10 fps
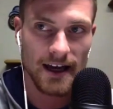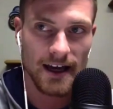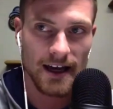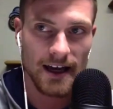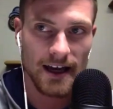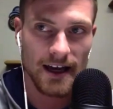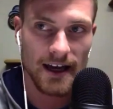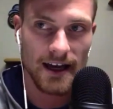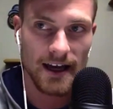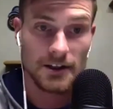Uh, wanting to
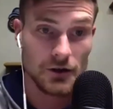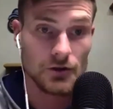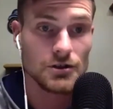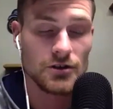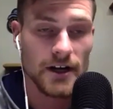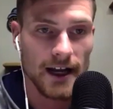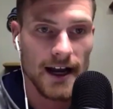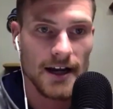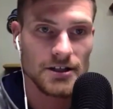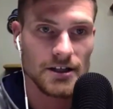stay in like the drill string
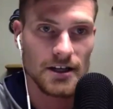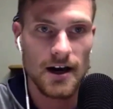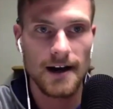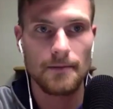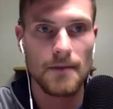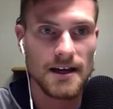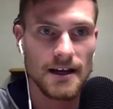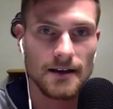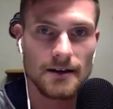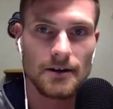and actually not
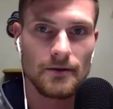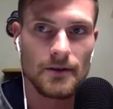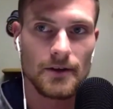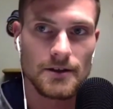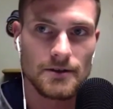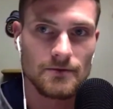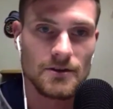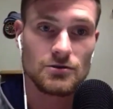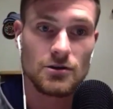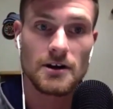making, you know, uh, the
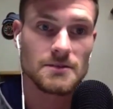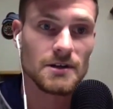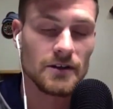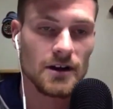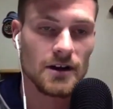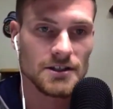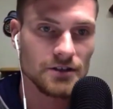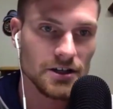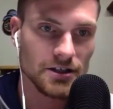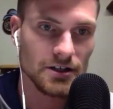strongest bit of the
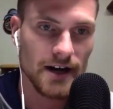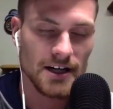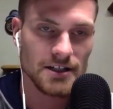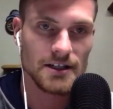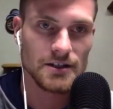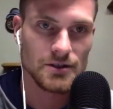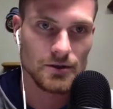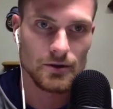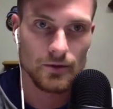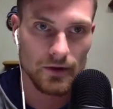concentration, you know, actually
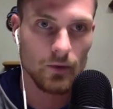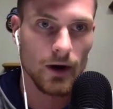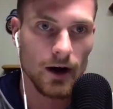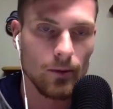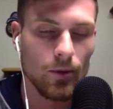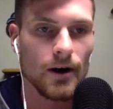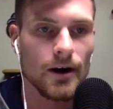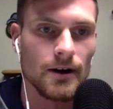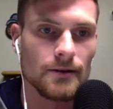into the well bore?